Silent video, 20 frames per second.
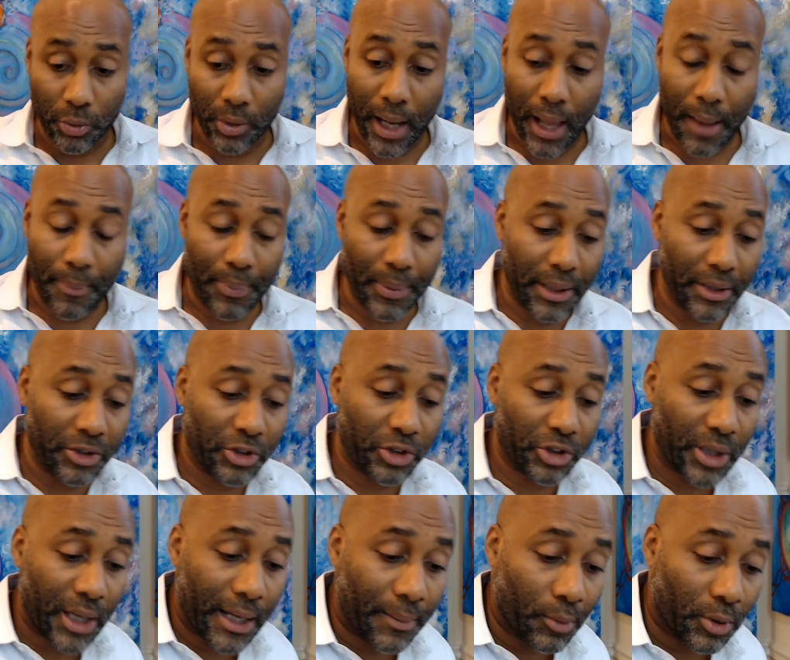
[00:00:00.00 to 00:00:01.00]
that being
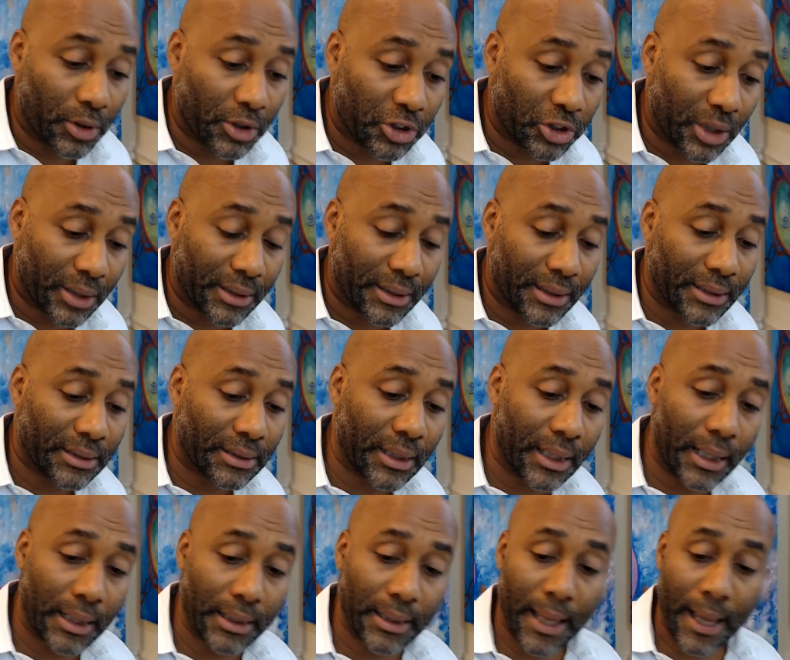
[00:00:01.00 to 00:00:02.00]
said I'm going to shut this
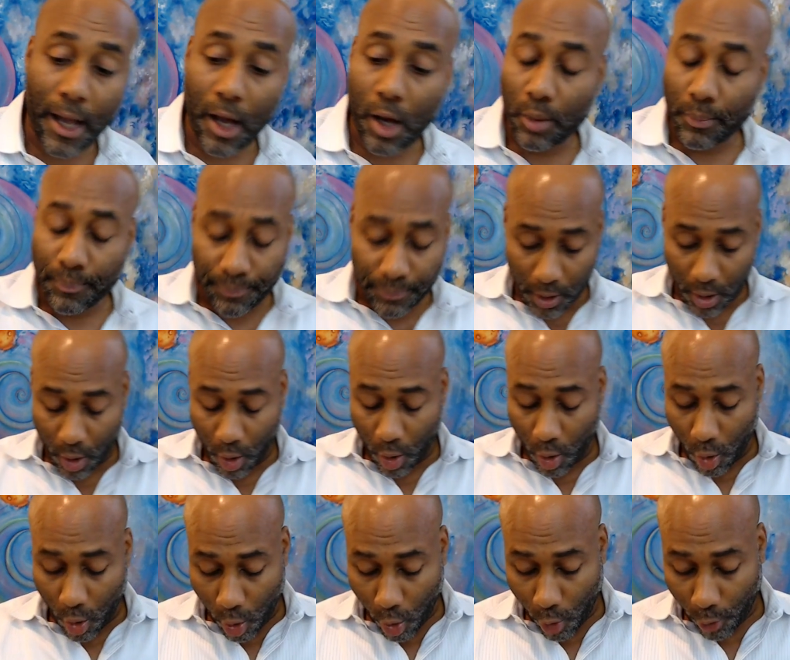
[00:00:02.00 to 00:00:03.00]
thing down
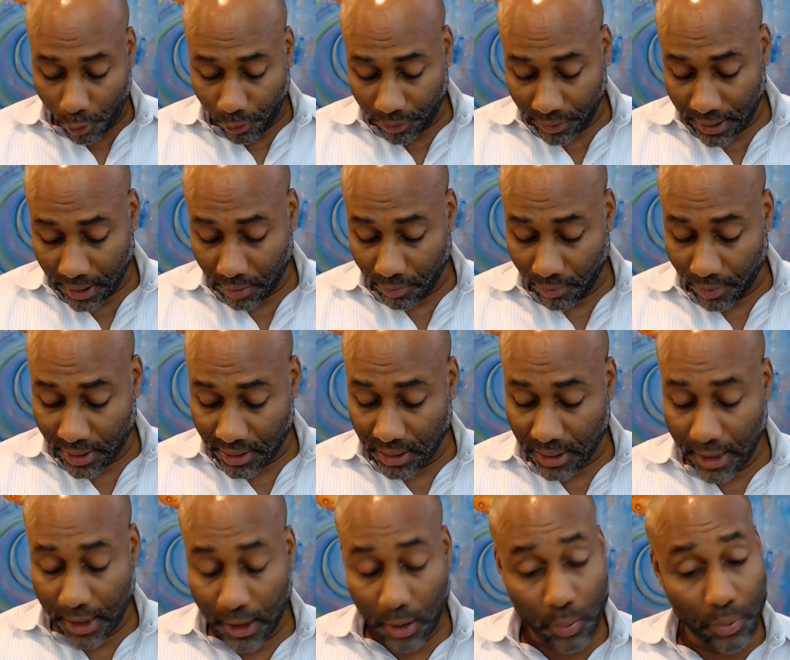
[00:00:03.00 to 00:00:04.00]
hopefully it
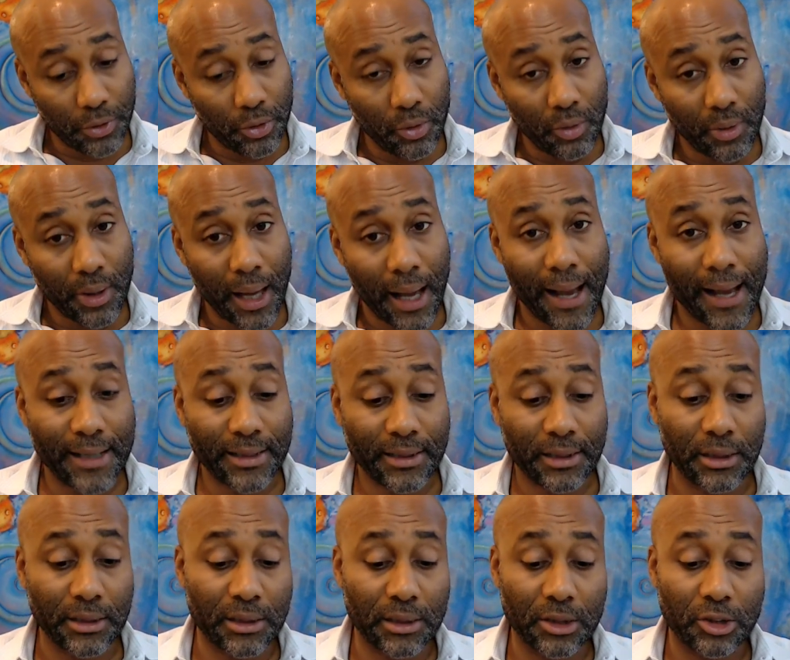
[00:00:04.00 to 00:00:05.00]
resonated with you guys this is a